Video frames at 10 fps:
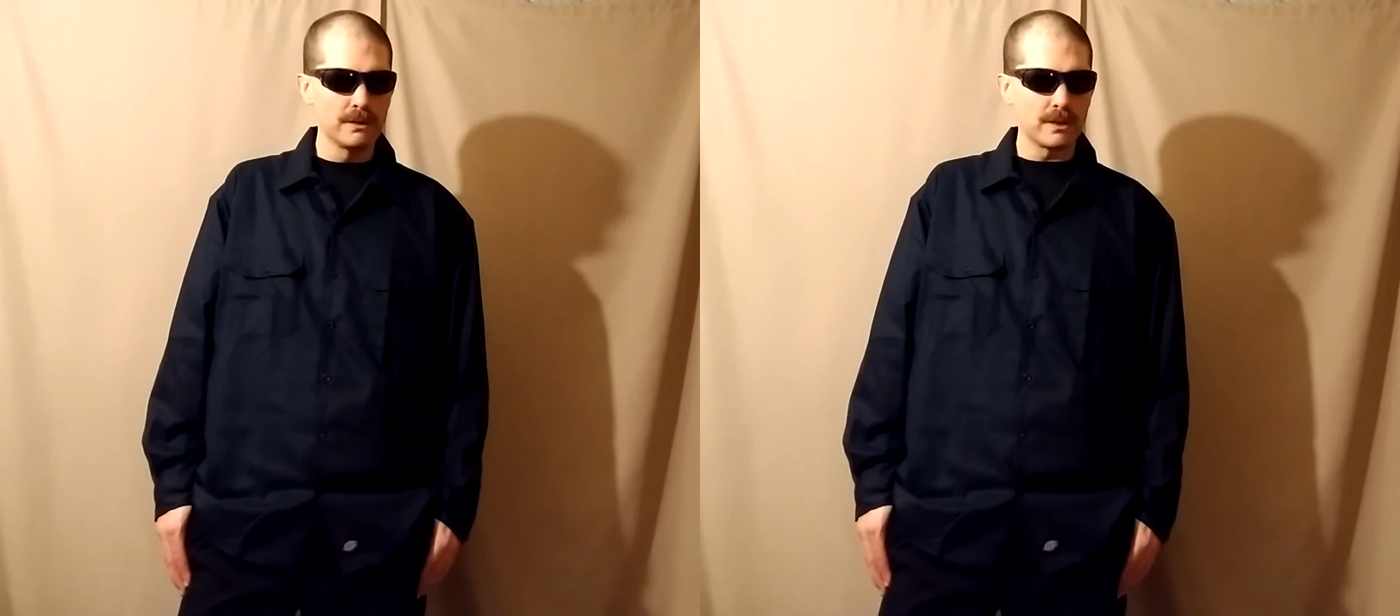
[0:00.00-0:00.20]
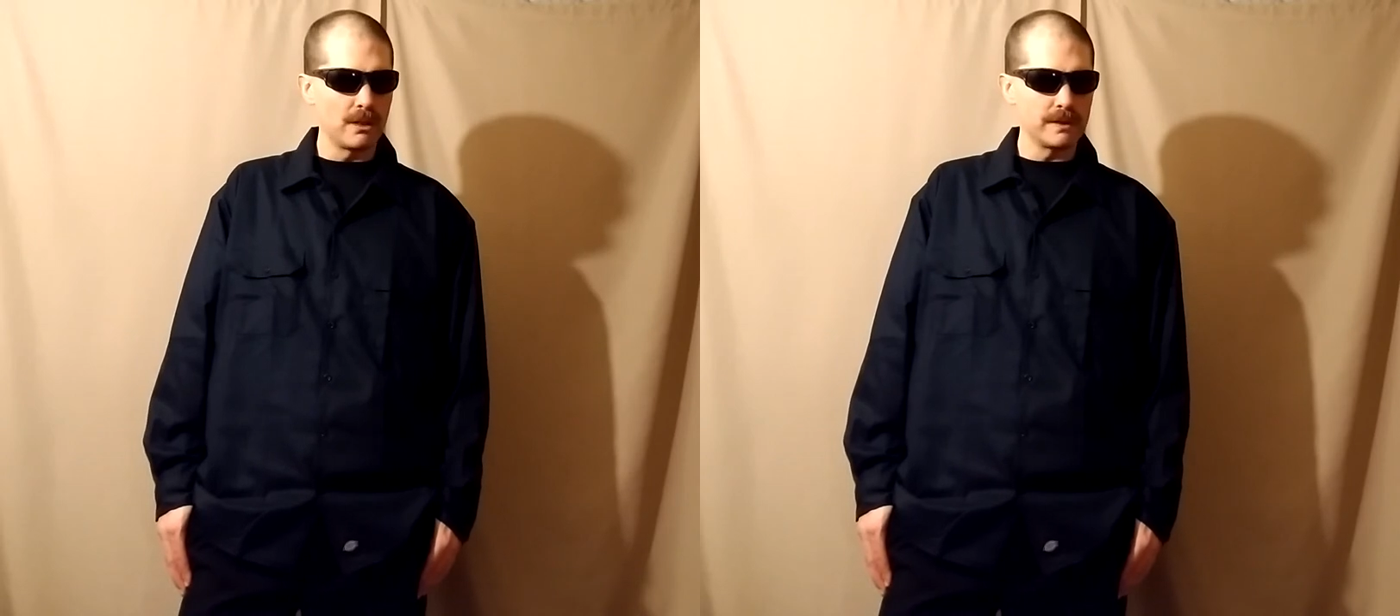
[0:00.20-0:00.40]

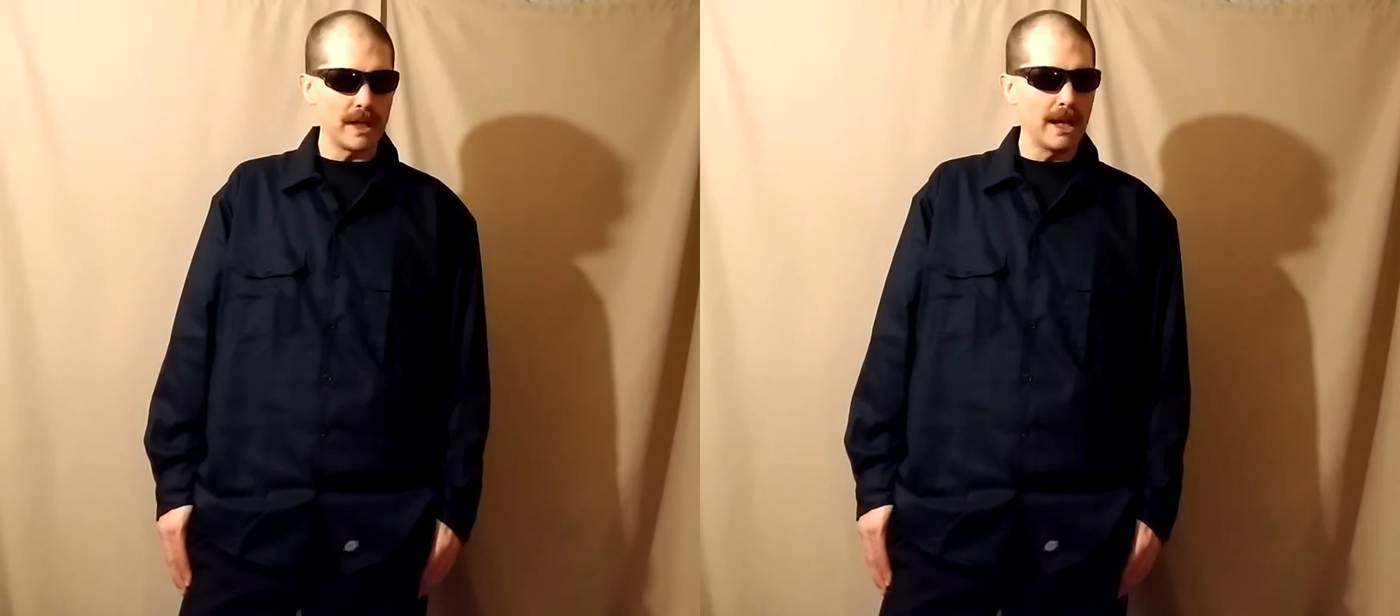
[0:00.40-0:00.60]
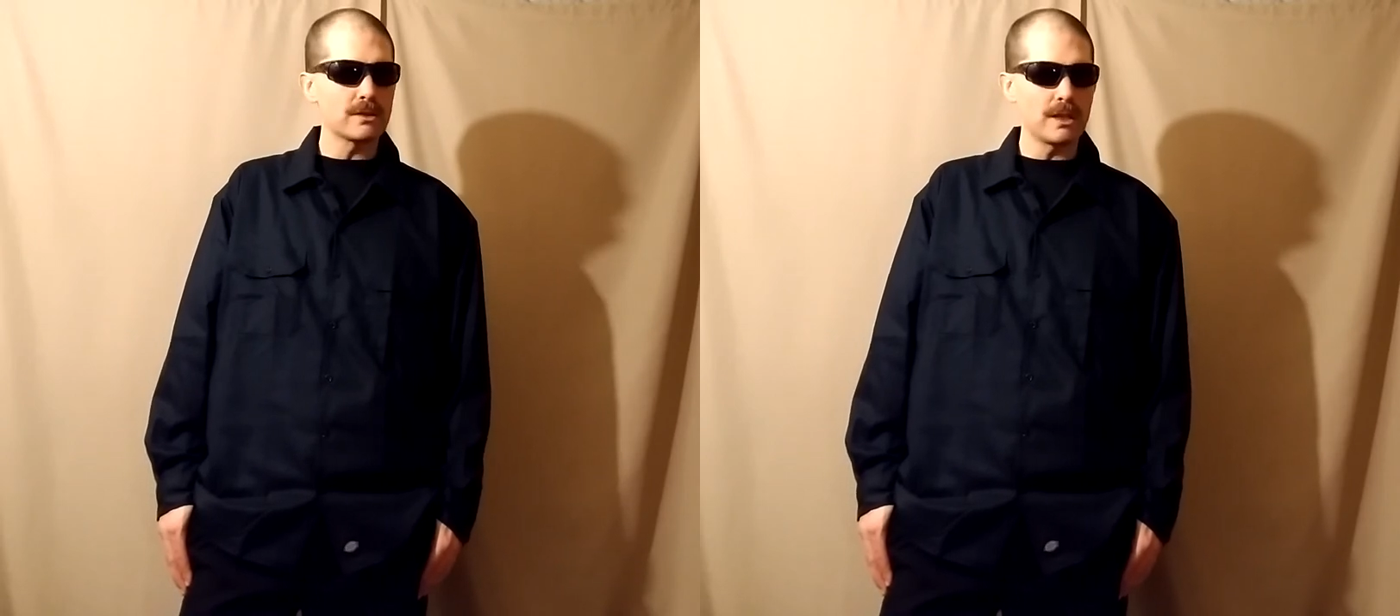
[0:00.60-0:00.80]
So it's
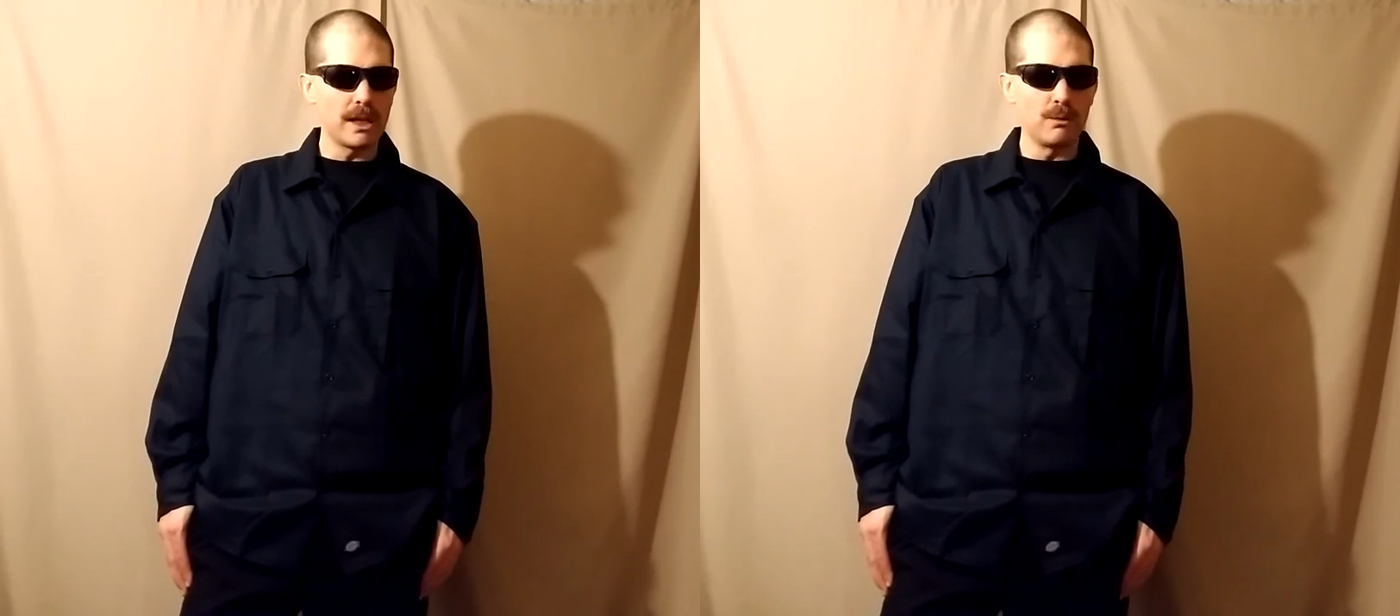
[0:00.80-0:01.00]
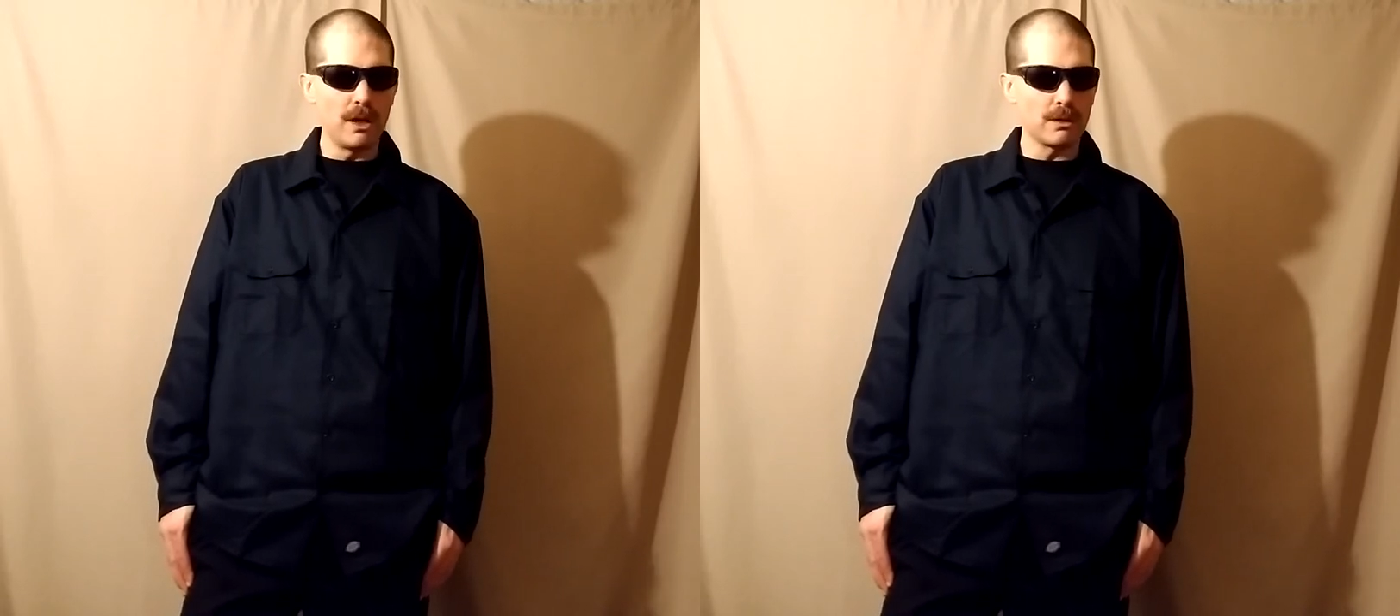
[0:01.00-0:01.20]

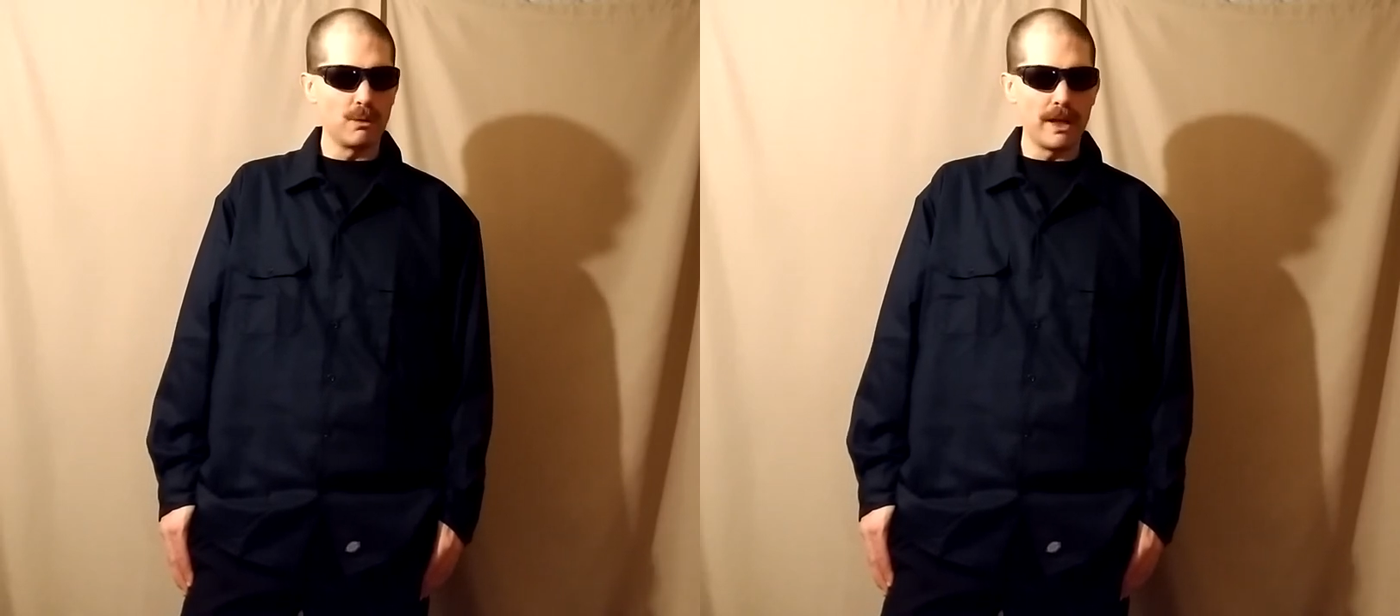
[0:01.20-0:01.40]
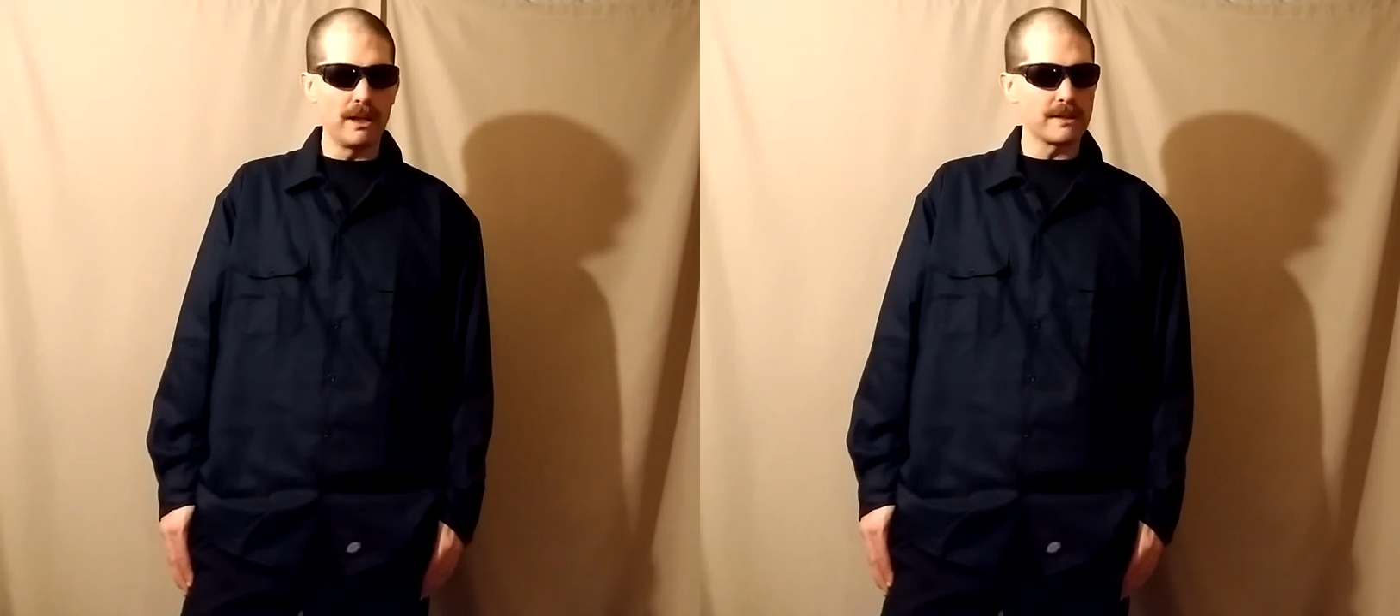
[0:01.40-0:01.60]
hashtag walk
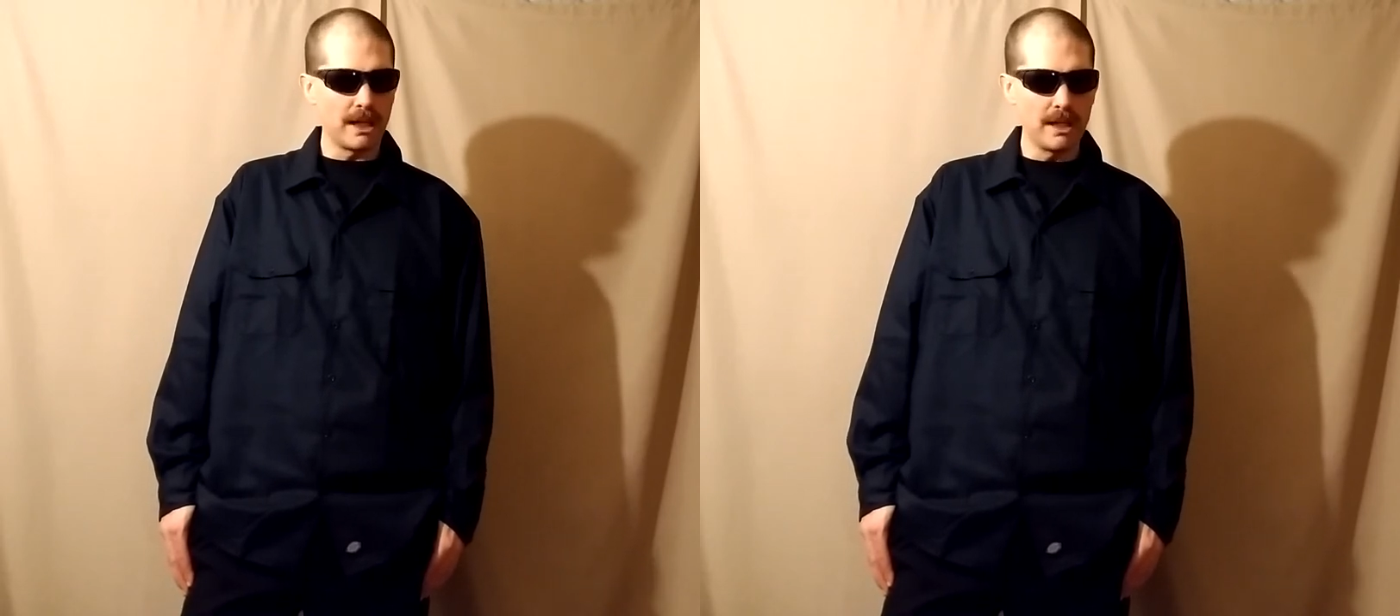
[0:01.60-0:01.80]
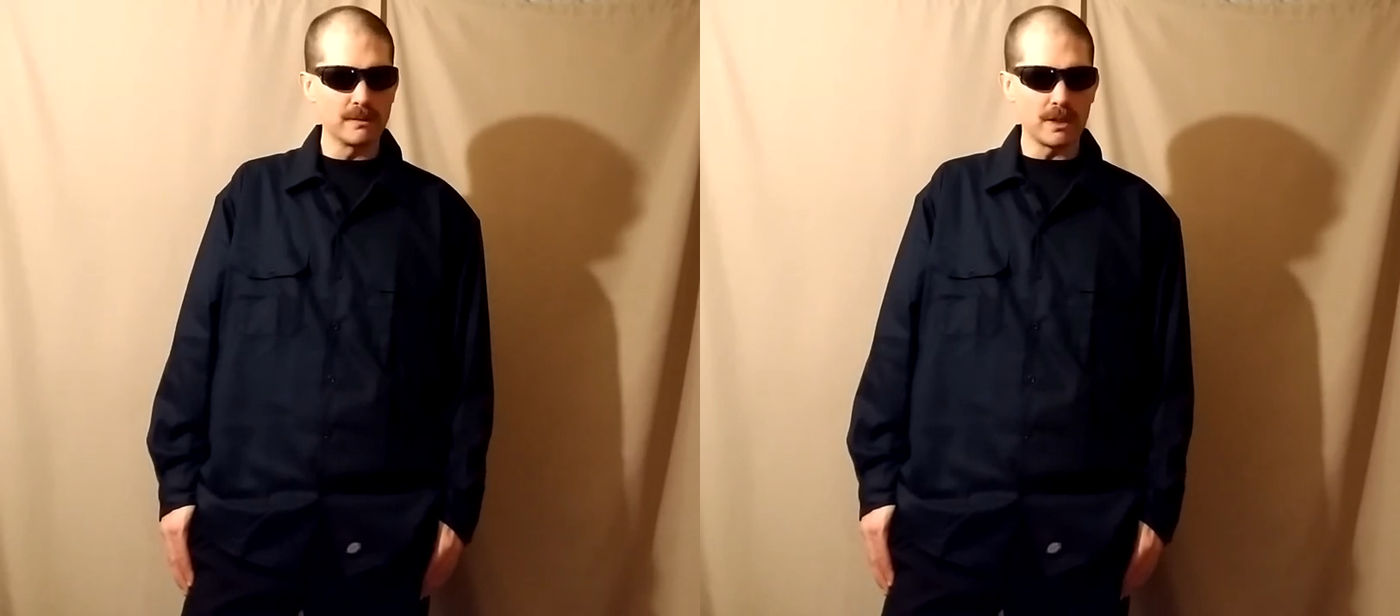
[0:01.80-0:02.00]
away and
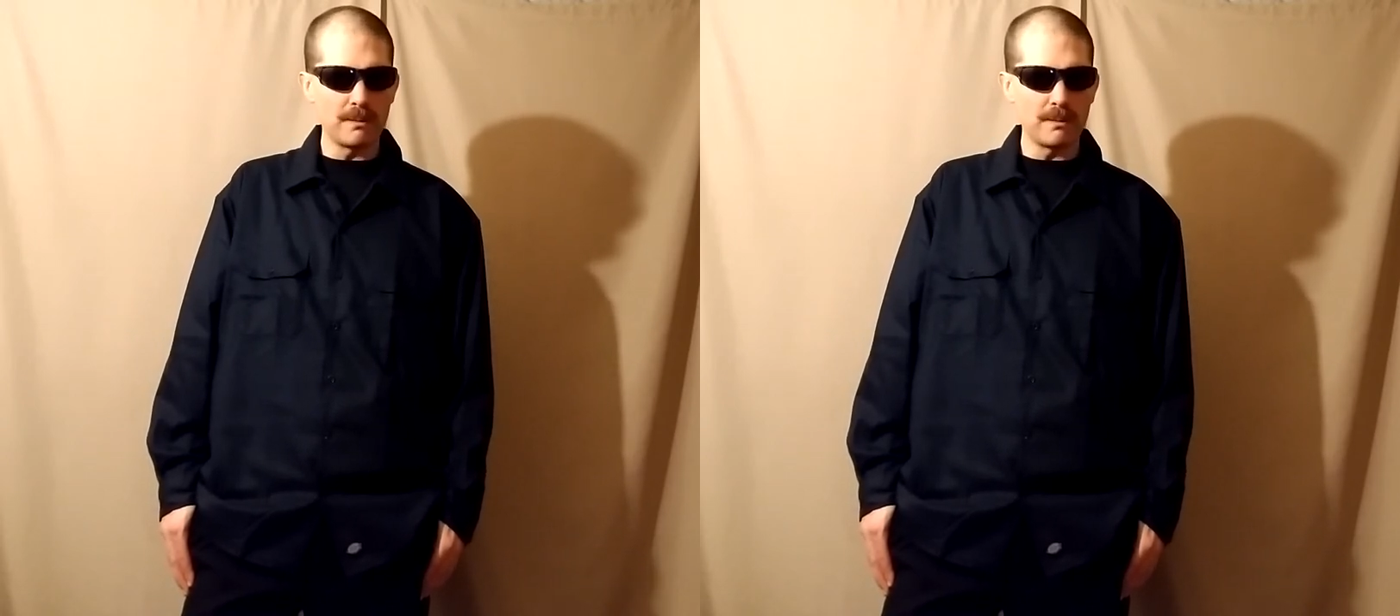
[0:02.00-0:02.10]
time's